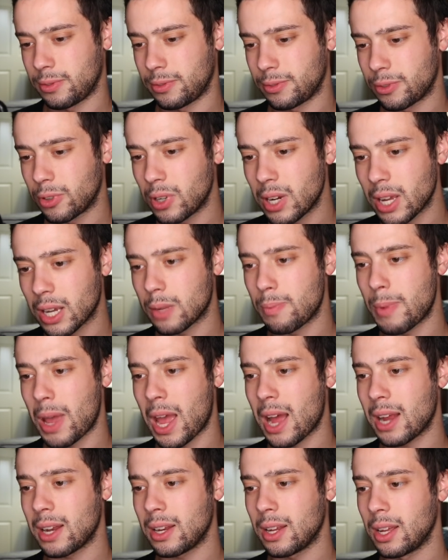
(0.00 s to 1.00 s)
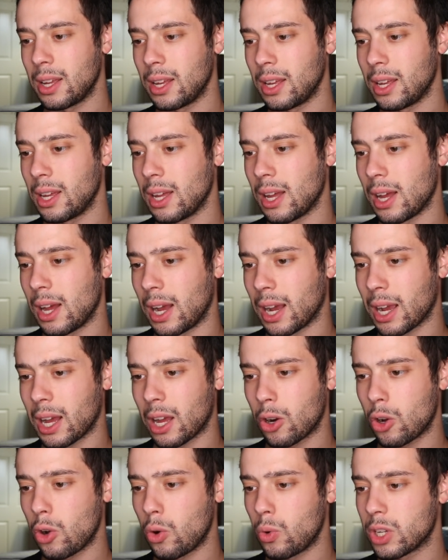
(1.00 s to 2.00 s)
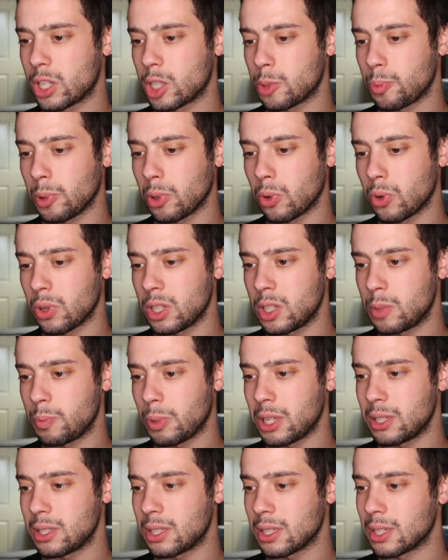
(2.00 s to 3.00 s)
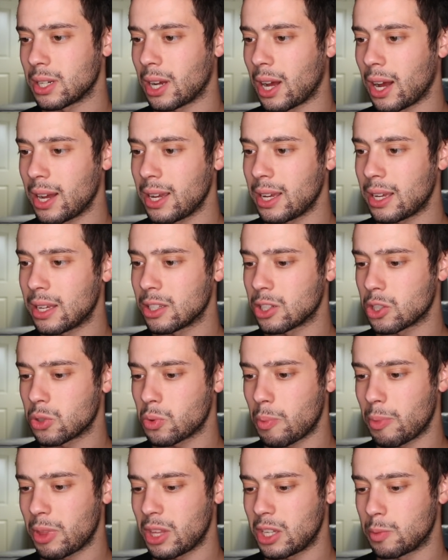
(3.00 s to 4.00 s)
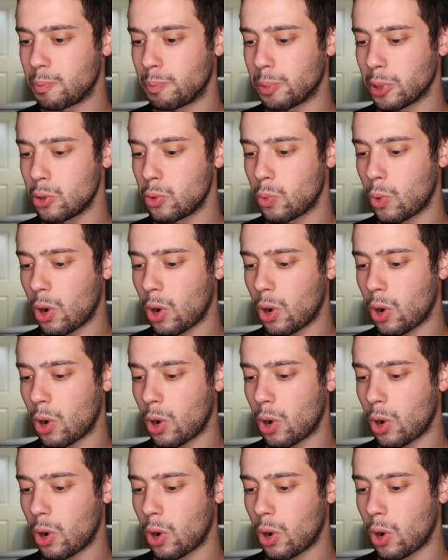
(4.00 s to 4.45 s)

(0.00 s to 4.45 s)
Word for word: Frick, man. I gotta go explore these places and hike and swim in these blue